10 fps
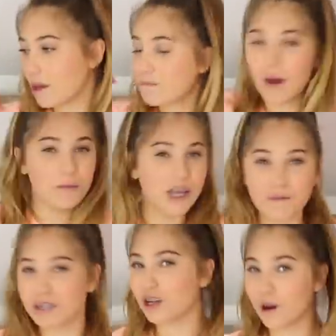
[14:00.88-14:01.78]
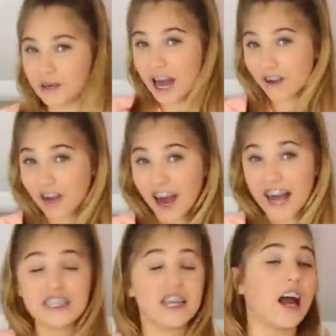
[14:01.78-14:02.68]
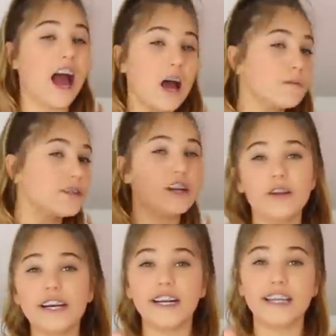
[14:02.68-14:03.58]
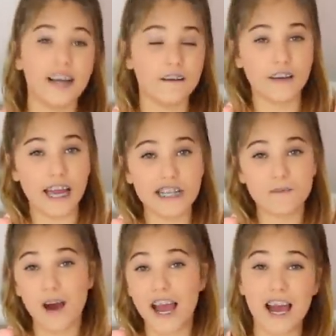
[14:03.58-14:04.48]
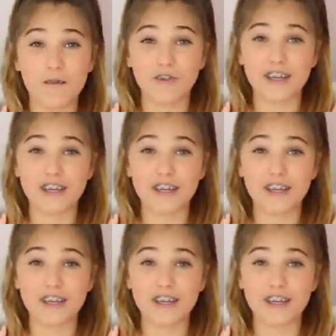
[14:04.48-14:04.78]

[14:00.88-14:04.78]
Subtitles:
in my Puma top now, guys, and I absolutely love it, but I am